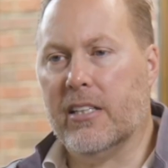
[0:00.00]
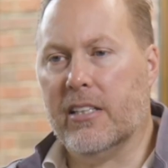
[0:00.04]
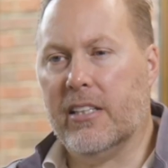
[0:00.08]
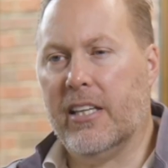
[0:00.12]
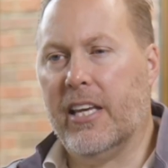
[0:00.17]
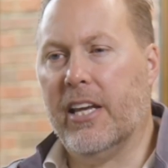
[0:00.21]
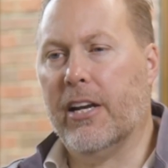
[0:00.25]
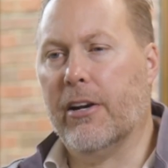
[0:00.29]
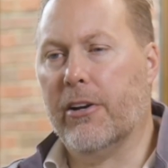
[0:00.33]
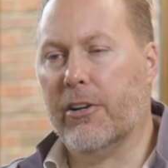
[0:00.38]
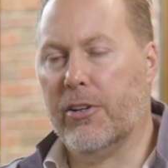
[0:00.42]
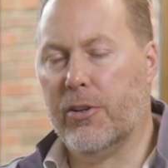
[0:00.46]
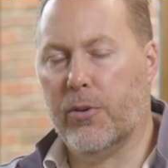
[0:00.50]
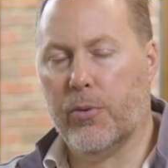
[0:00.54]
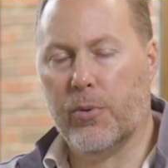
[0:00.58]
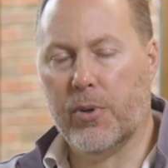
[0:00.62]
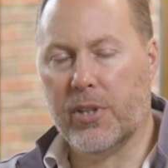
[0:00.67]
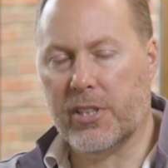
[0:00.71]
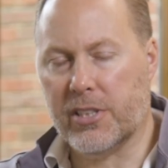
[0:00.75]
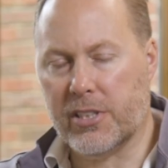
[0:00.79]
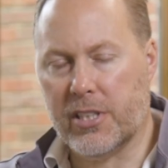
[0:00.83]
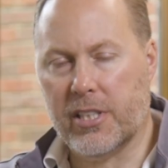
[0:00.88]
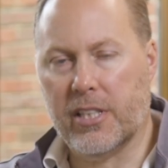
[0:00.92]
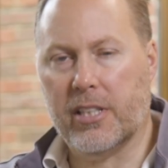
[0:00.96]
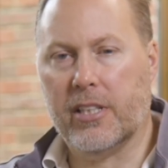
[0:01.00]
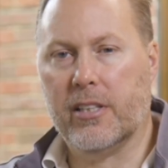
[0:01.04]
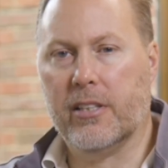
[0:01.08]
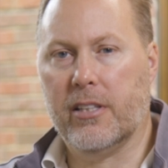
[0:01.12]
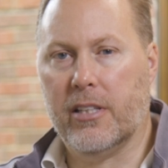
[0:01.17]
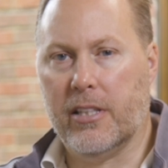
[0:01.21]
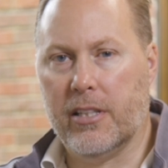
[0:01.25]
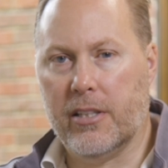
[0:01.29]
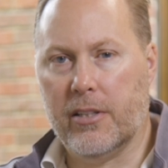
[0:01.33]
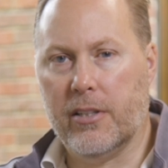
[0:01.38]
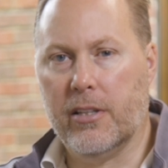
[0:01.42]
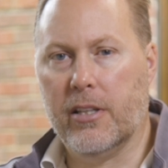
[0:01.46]
characteristic
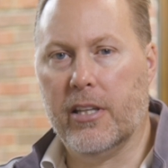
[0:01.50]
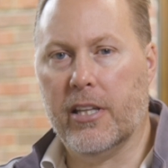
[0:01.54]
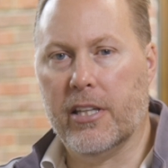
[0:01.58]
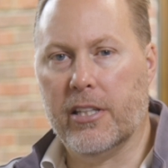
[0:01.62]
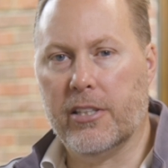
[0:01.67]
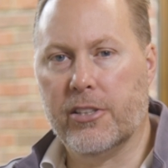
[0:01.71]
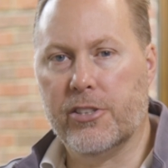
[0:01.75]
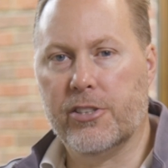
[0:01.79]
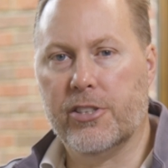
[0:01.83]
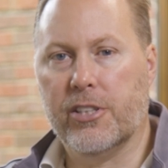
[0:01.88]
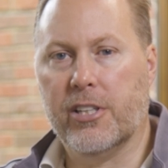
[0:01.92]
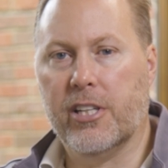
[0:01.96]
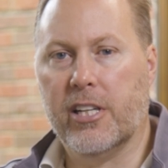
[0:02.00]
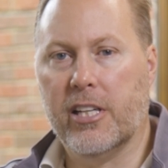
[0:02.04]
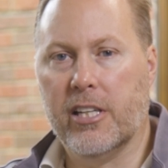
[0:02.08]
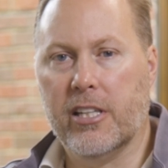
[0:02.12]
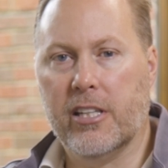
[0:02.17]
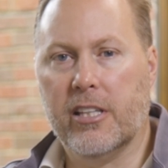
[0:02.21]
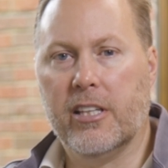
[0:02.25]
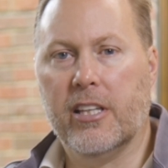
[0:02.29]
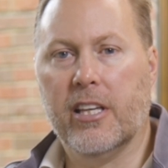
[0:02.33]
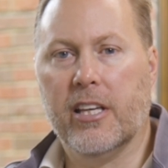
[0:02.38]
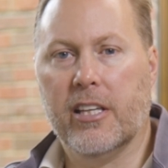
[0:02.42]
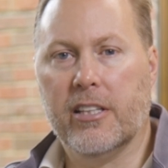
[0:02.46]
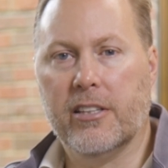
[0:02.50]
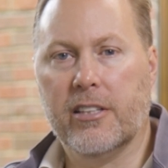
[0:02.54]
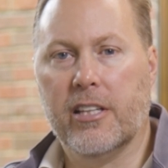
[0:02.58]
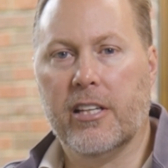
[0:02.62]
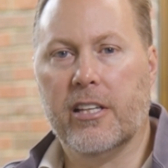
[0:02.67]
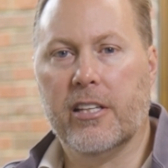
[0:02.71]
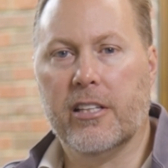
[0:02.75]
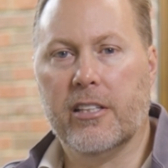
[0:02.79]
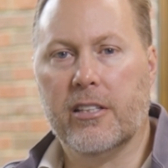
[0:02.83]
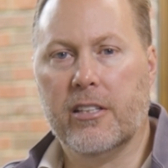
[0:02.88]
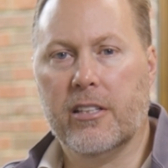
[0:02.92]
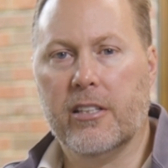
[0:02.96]
that should indicate that
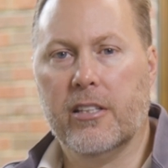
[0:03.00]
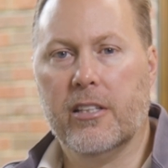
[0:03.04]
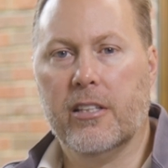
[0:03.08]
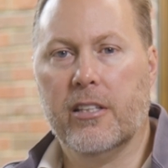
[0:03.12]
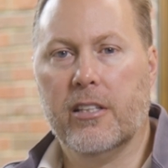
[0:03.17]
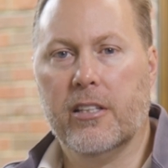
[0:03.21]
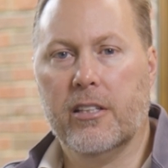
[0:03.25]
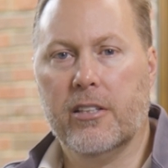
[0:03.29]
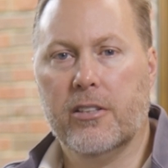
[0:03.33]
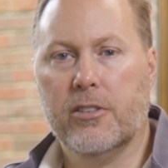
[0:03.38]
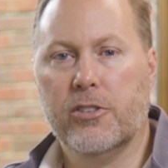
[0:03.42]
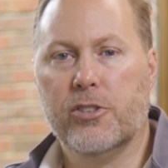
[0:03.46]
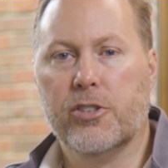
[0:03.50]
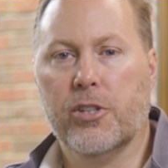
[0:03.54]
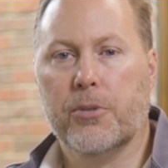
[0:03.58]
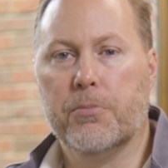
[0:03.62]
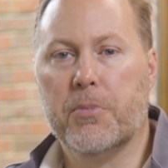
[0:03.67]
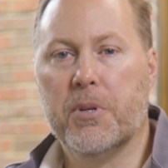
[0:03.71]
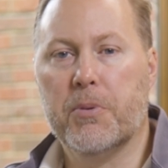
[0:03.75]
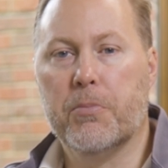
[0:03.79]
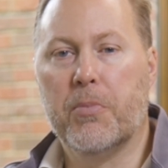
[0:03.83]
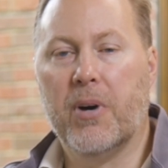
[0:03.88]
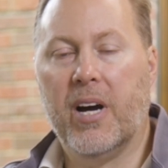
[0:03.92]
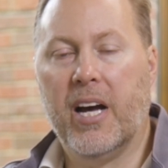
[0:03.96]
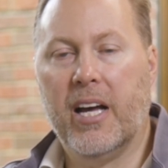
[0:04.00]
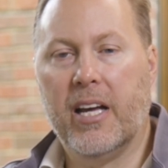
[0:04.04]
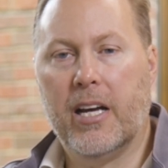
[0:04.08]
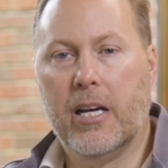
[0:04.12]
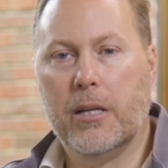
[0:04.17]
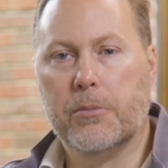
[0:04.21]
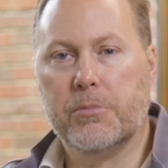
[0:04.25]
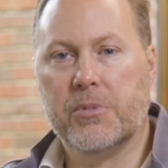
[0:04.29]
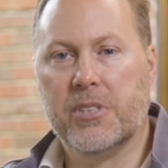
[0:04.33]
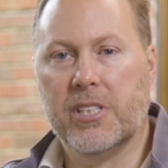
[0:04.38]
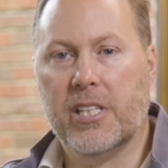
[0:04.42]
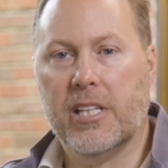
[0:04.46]
it should be
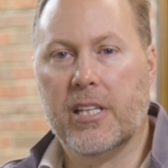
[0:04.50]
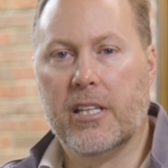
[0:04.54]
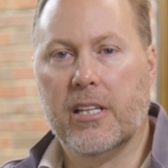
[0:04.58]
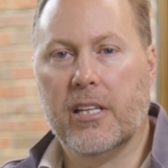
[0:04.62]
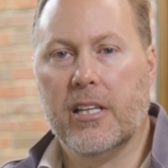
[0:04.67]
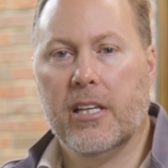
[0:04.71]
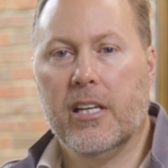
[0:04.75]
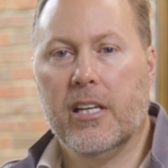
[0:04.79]
biopsied.